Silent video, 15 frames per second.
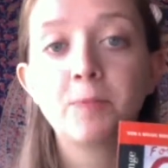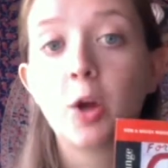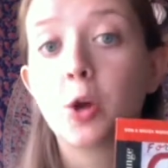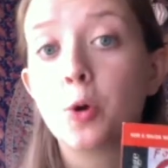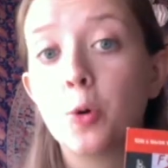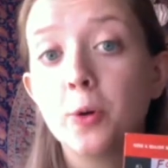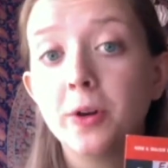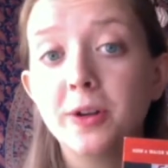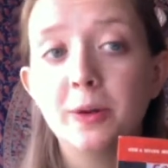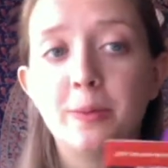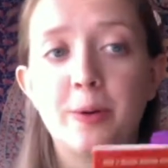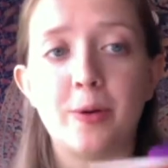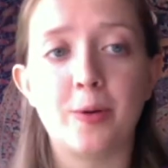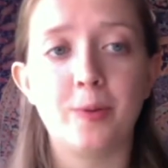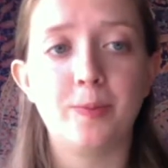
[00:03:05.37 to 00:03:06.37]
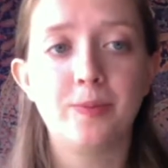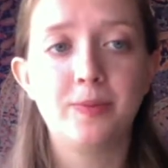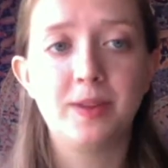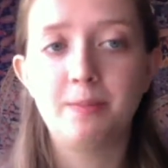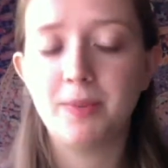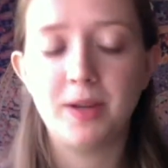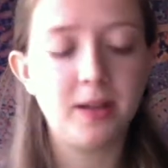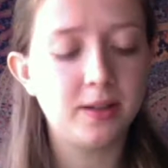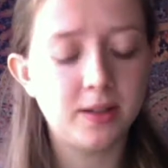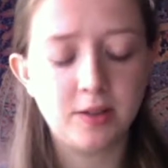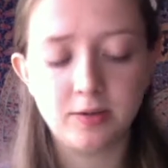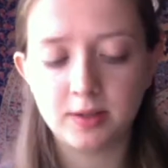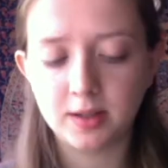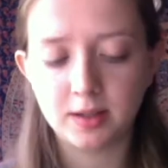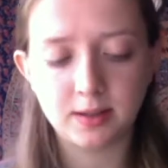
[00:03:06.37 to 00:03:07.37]
A choreo poem, the piece
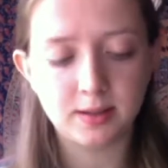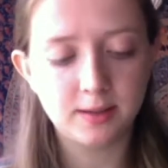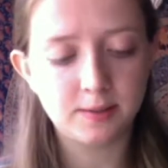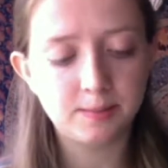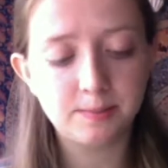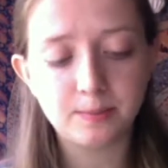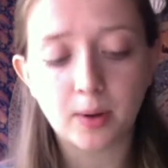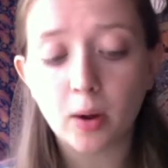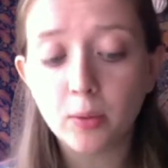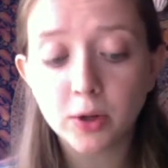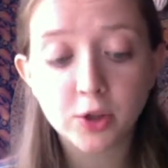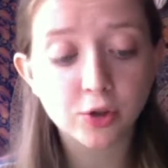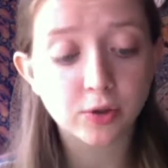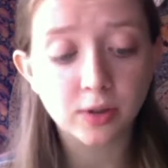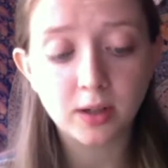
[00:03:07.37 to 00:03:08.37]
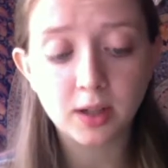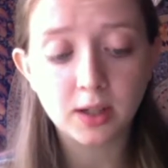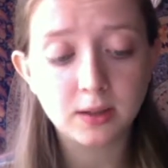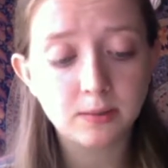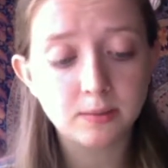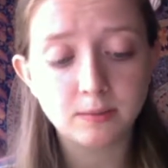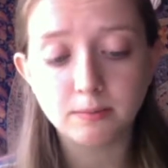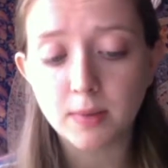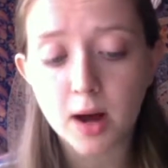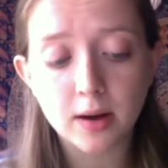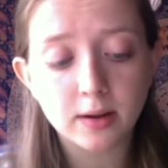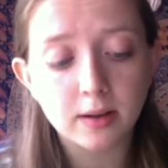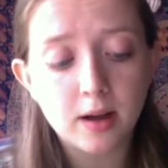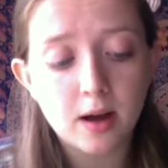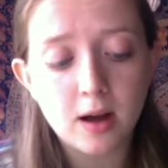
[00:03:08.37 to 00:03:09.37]
uses poetry,
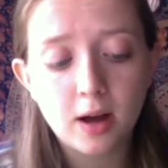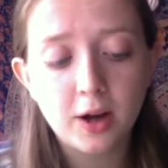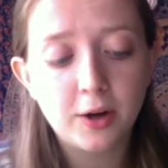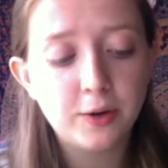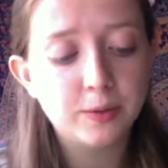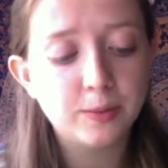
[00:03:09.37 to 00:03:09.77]
monologue,